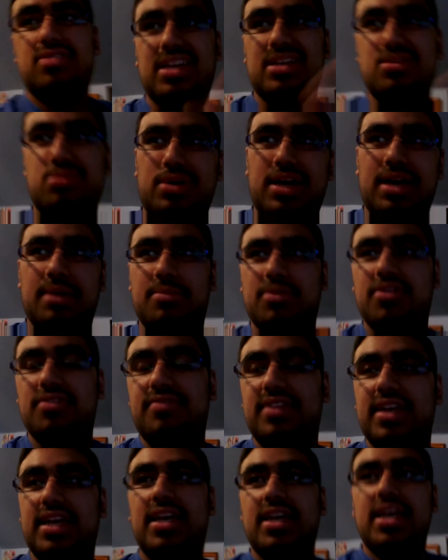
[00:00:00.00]
That's why I
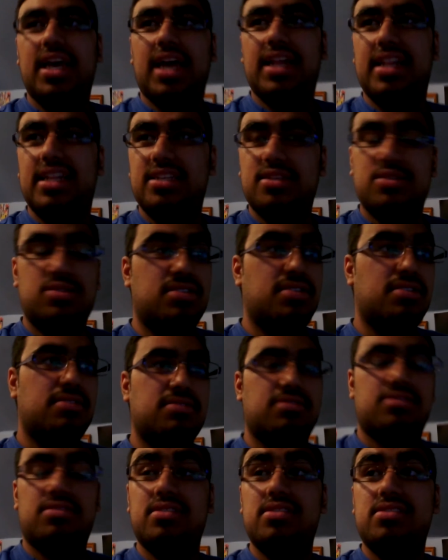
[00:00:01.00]
moved it. And this is the
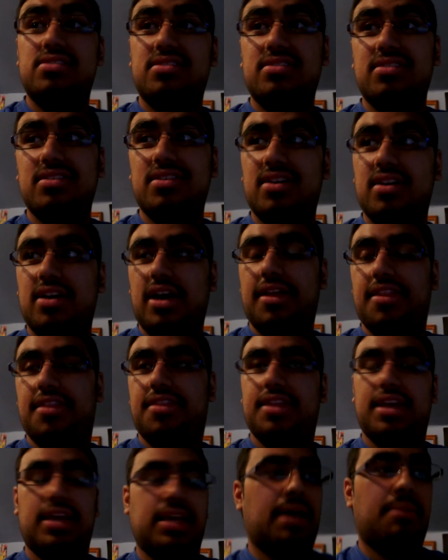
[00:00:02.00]
other
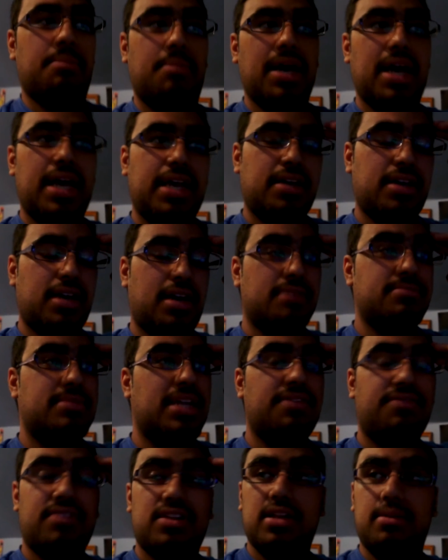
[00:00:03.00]
thing. I'm
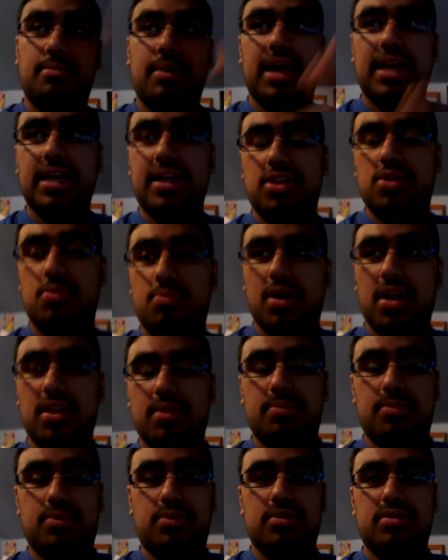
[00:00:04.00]
definitely buying a new
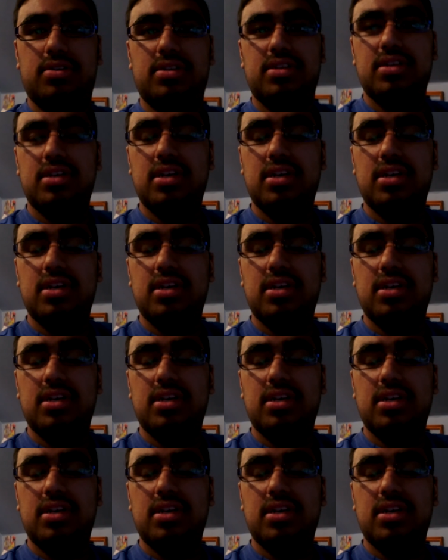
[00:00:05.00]
motherboard.